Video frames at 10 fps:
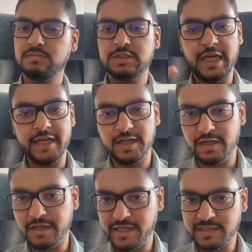
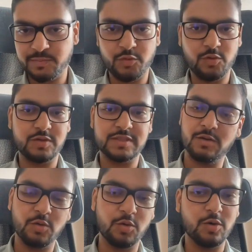China exports,
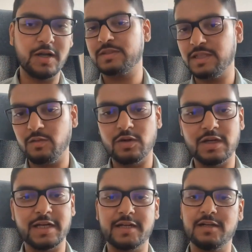gold, silver,
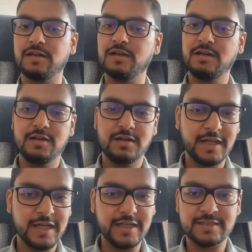and
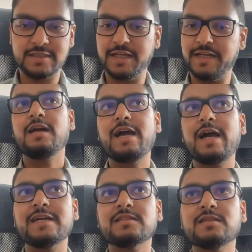real estate.
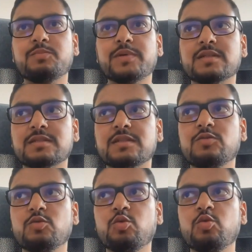As a person
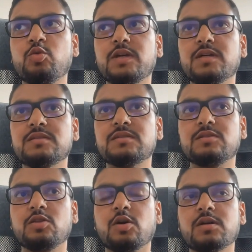who is
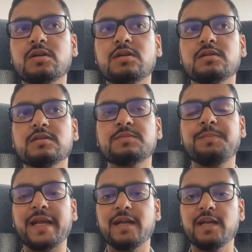not
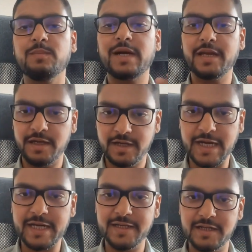spending my
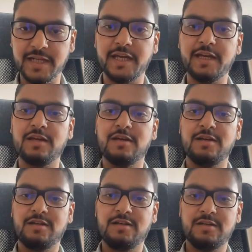entire day
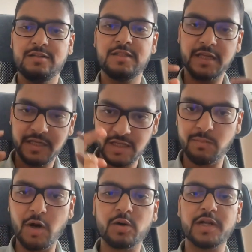thinking
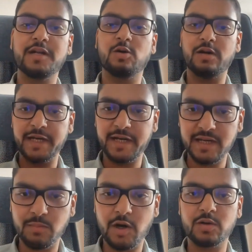about it or reading
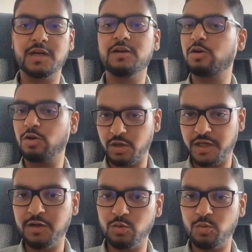about it or
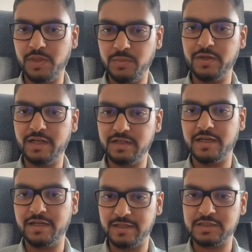talking to people in the
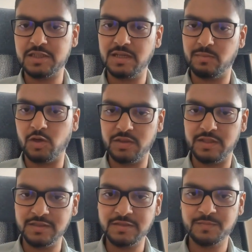industry about
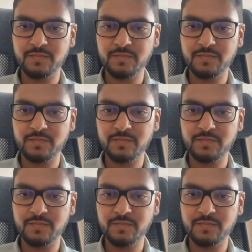this,